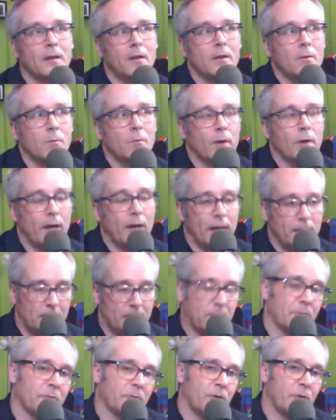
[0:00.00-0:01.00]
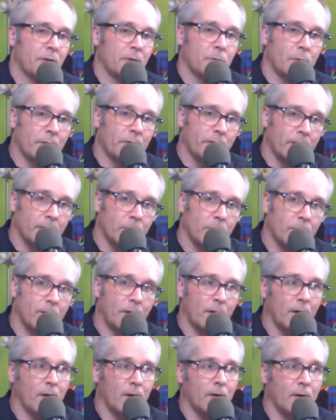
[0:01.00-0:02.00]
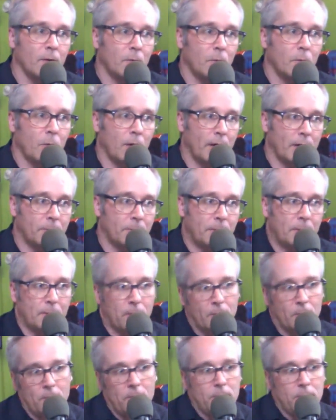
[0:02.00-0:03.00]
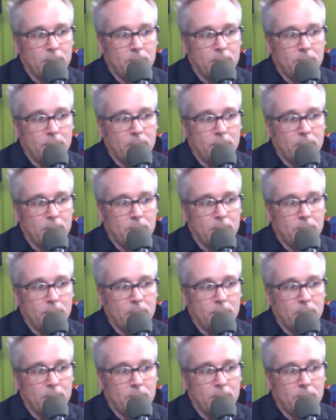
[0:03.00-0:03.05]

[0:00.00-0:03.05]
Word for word: what kind of people struggled with it, what, uh, what kind of people